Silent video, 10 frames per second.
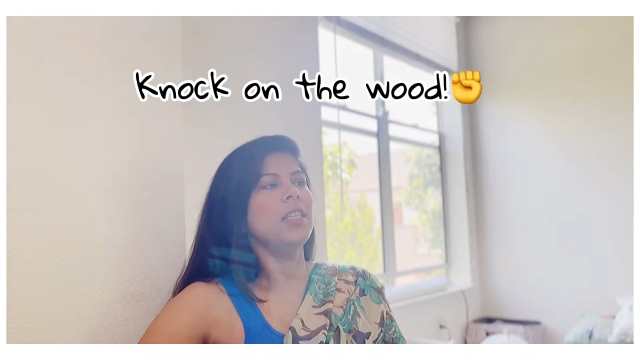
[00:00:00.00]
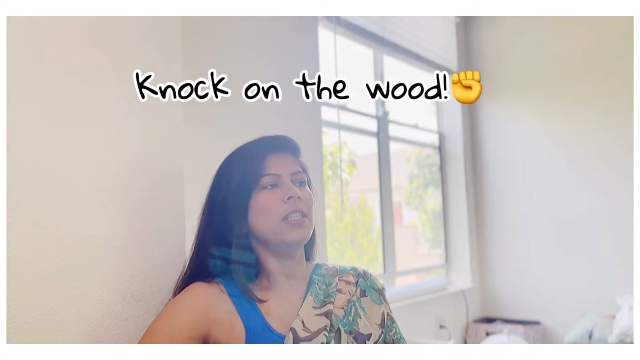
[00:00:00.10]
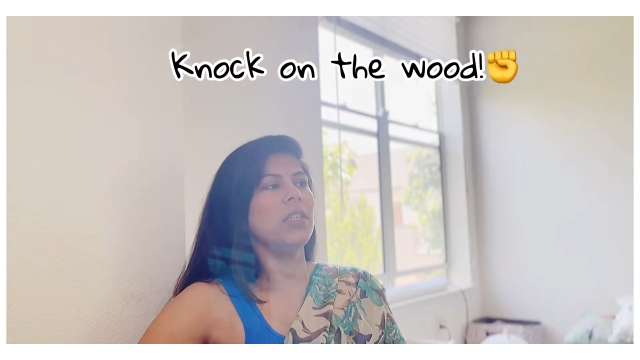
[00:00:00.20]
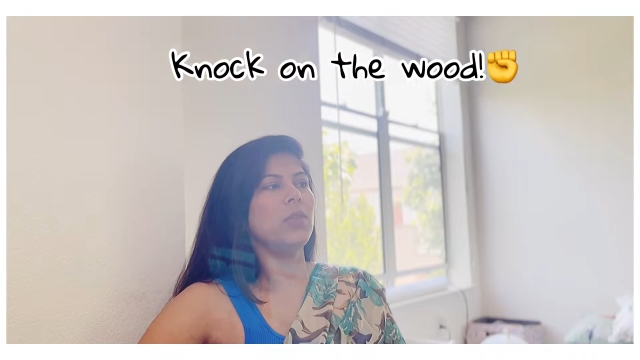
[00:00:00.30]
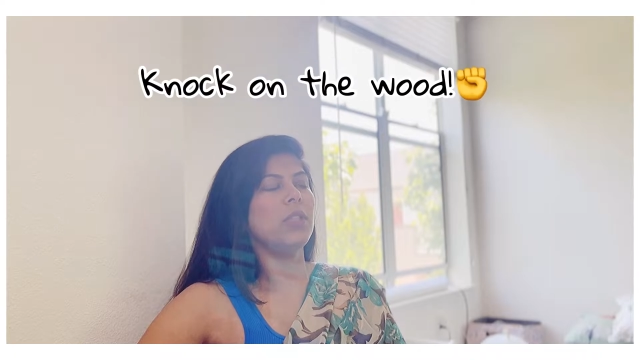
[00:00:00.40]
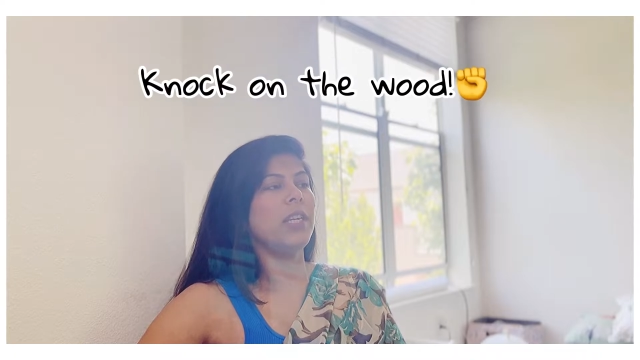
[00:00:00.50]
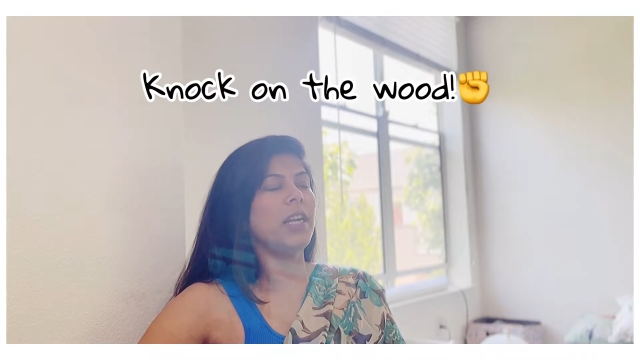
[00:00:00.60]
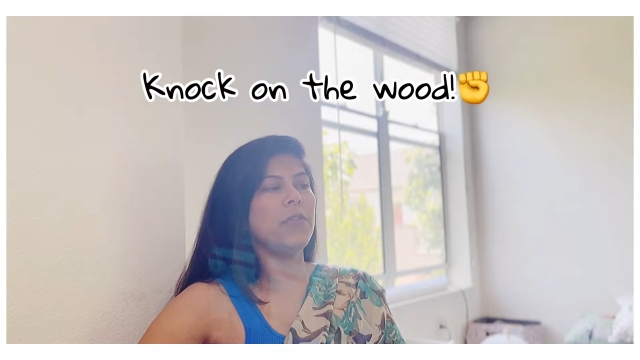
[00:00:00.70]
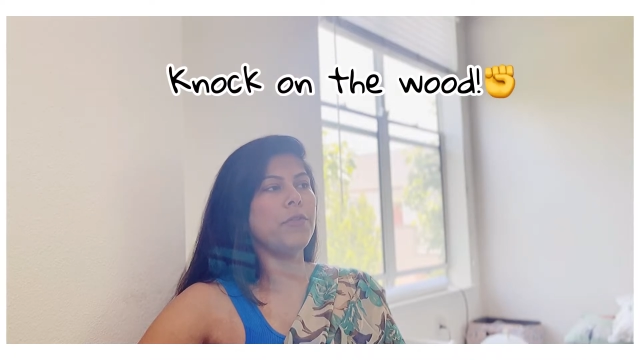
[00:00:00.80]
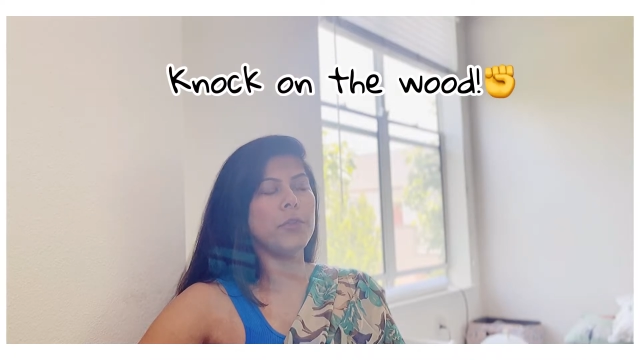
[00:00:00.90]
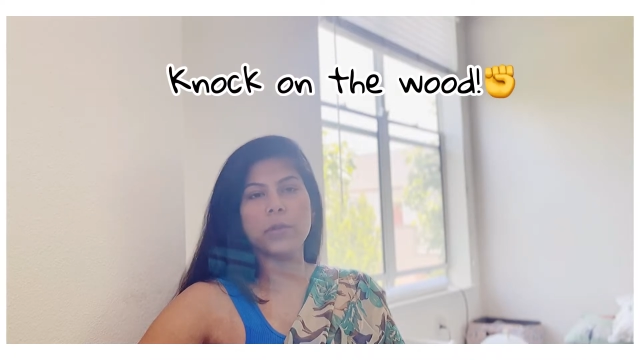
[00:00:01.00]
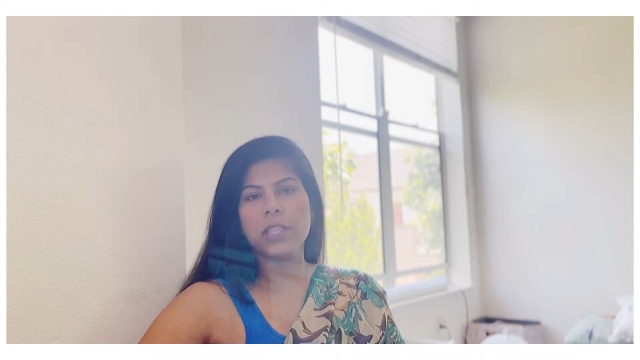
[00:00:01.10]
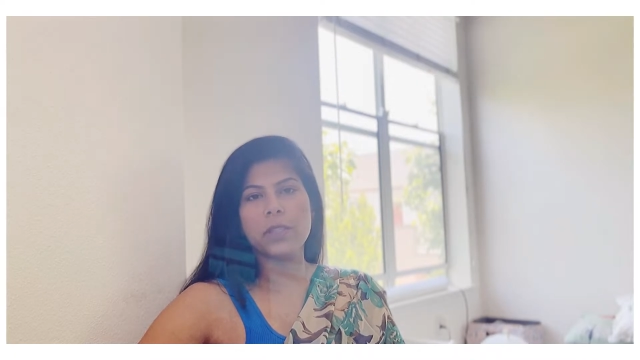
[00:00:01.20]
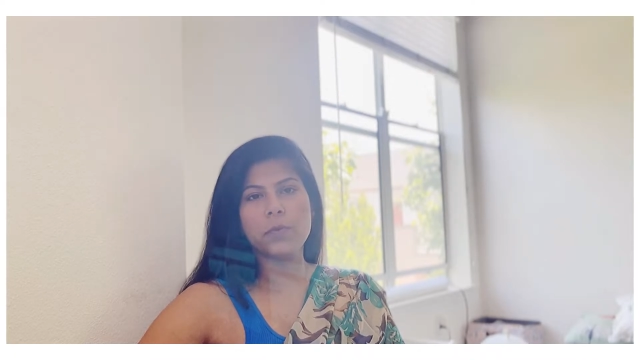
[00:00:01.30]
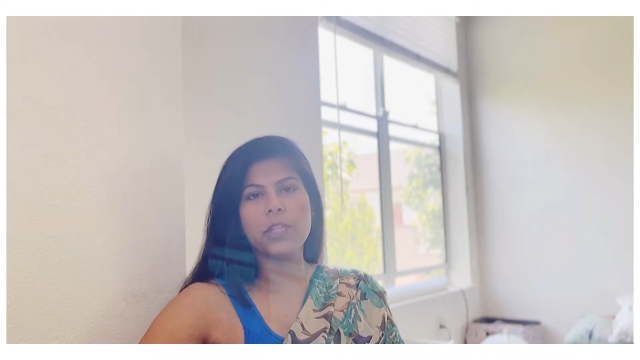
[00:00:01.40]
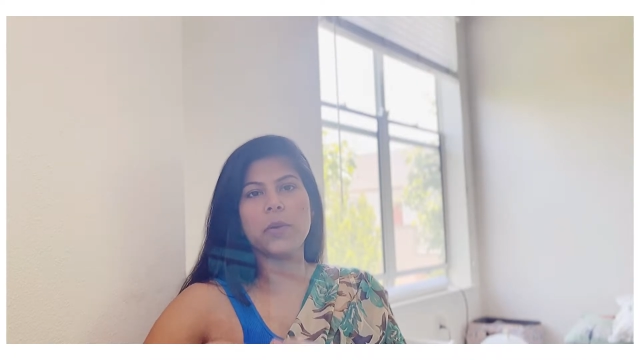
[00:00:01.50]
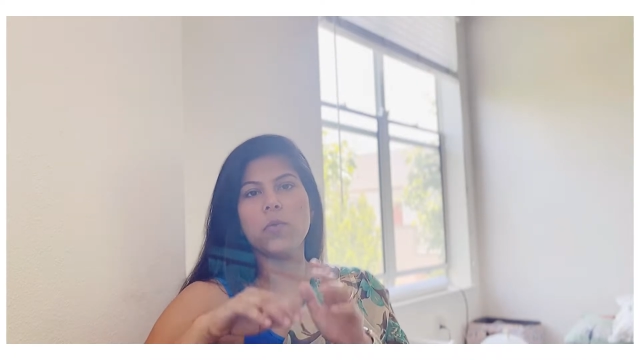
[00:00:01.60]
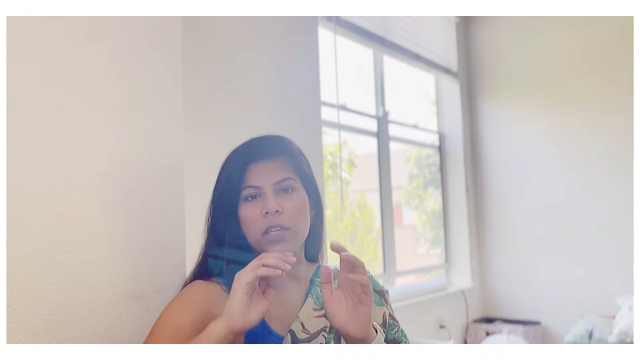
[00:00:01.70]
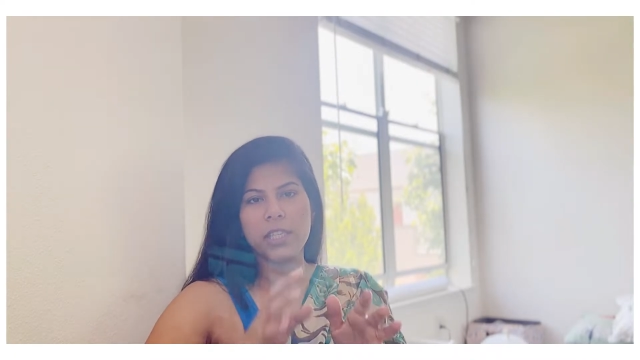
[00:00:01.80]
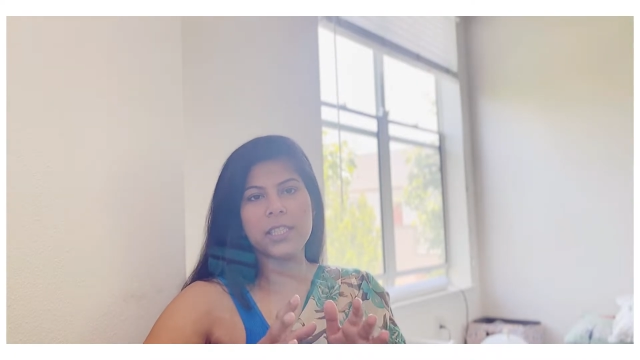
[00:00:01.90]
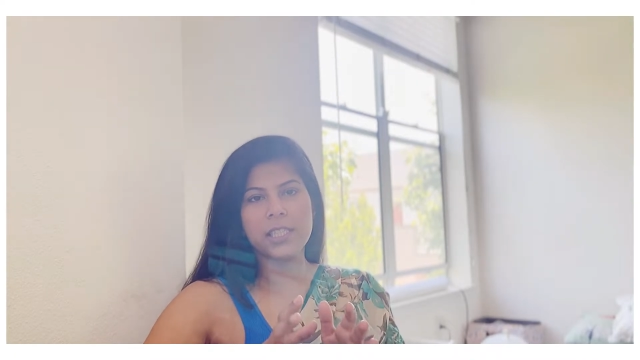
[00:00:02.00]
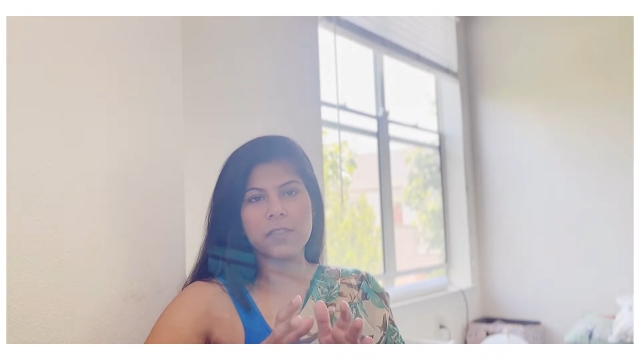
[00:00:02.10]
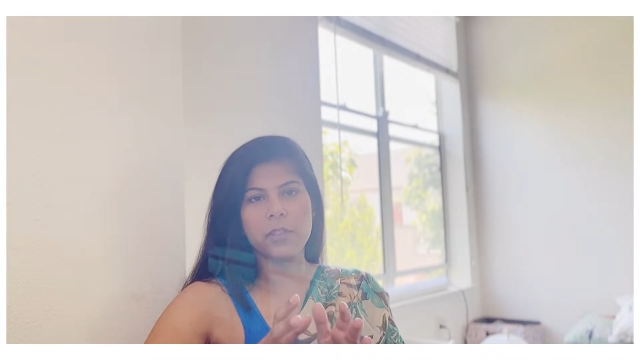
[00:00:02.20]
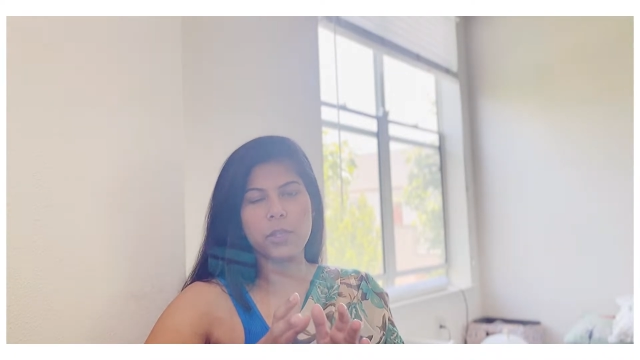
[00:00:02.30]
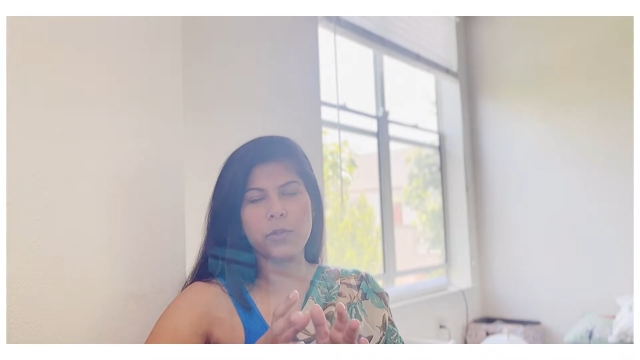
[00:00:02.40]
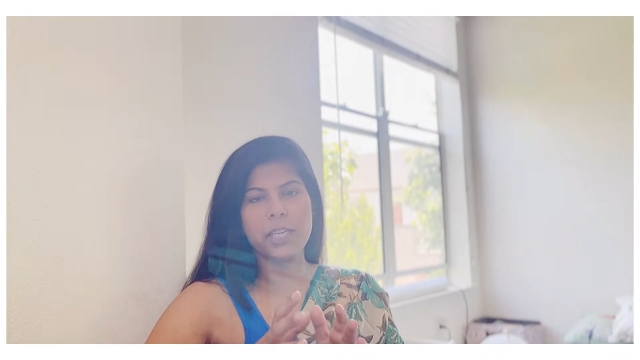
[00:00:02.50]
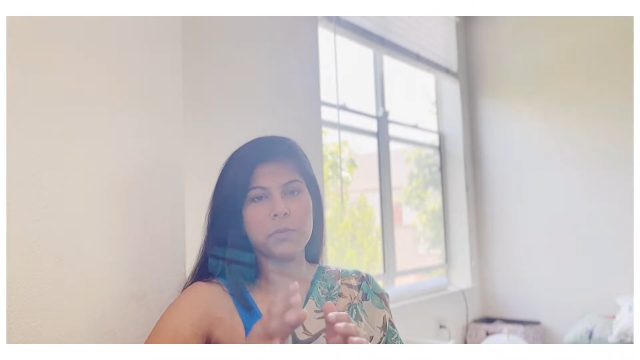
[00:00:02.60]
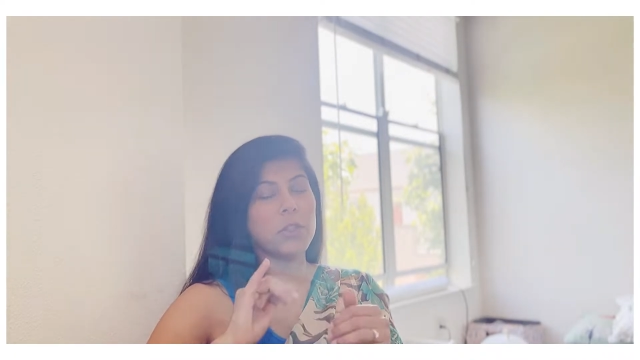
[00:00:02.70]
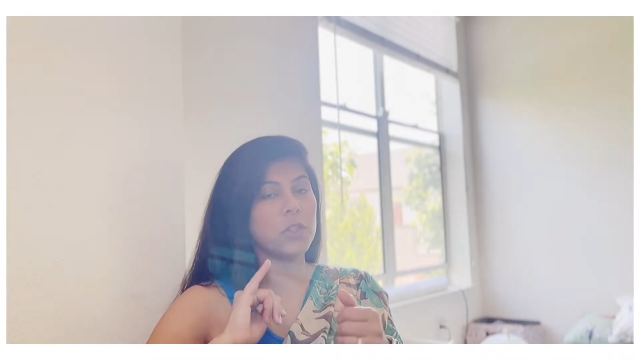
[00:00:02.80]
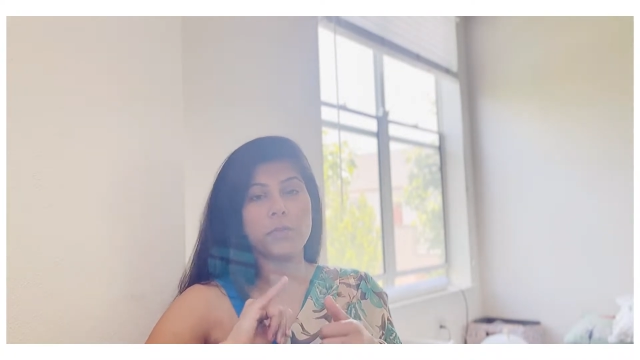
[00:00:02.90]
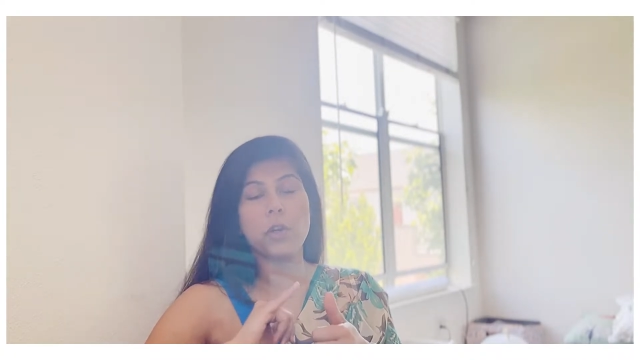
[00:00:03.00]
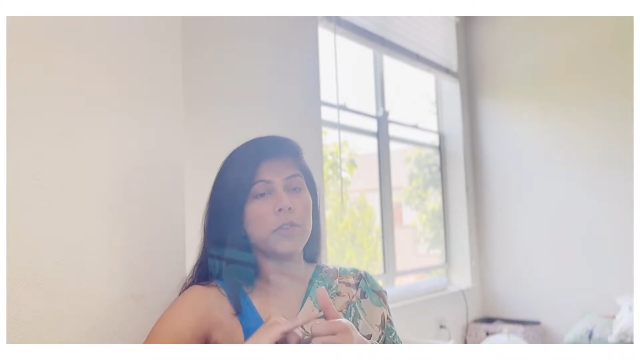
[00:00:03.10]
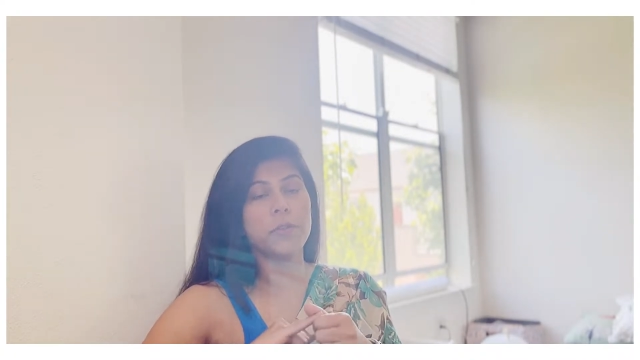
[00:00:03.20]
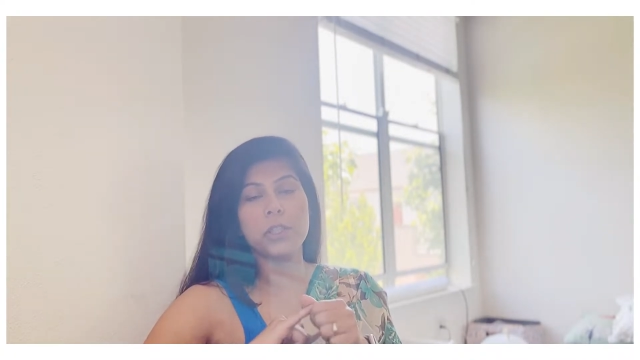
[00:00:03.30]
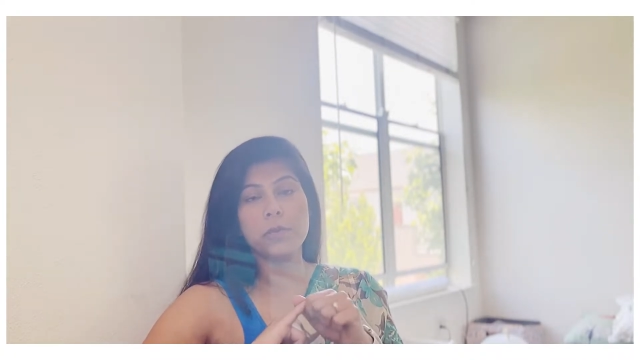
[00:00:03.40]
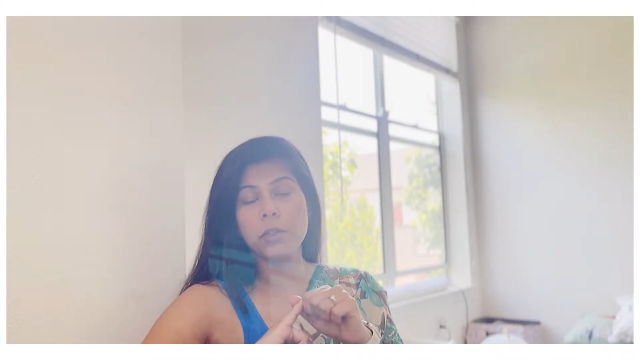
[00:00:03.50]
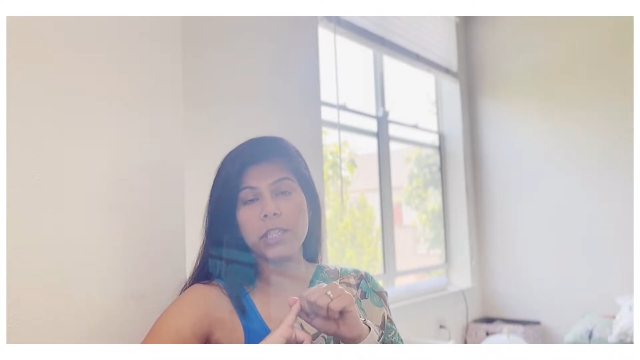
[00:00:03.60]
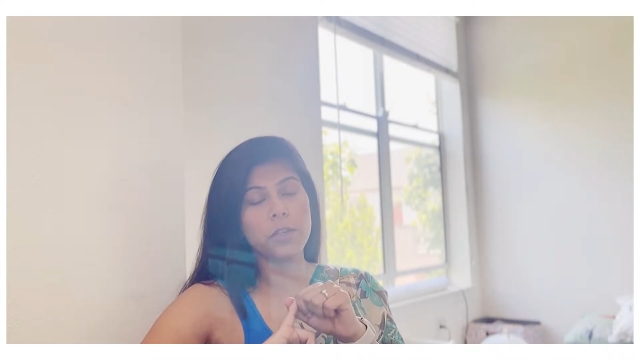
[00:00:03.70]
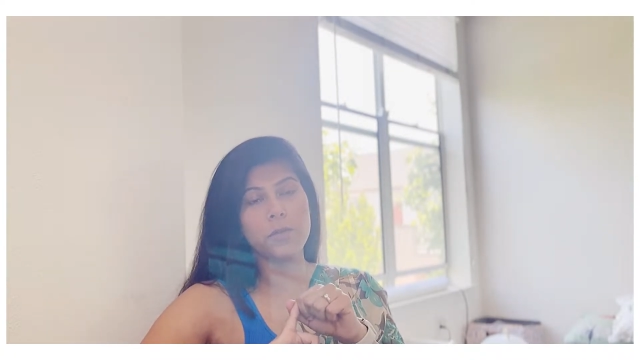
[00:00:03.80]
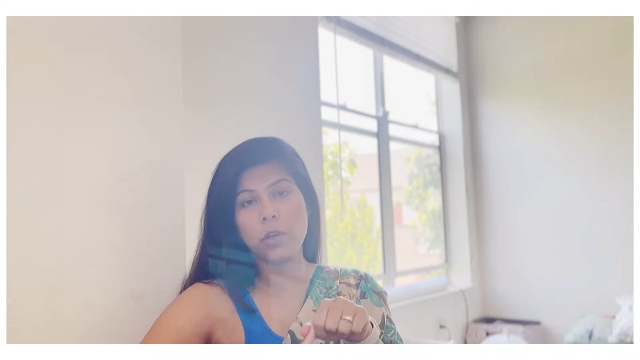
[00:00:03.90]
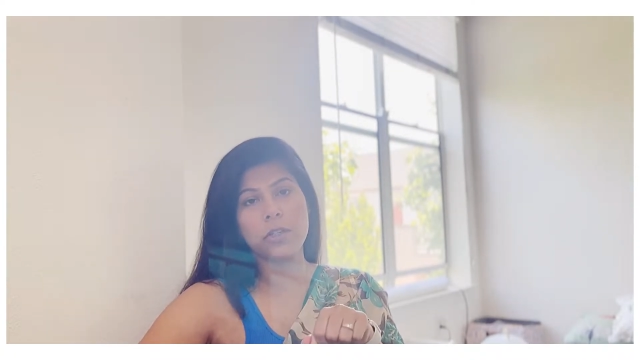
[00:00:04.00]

So there are few things which I want to discuss with you guys, because you've not, first of all, that you've not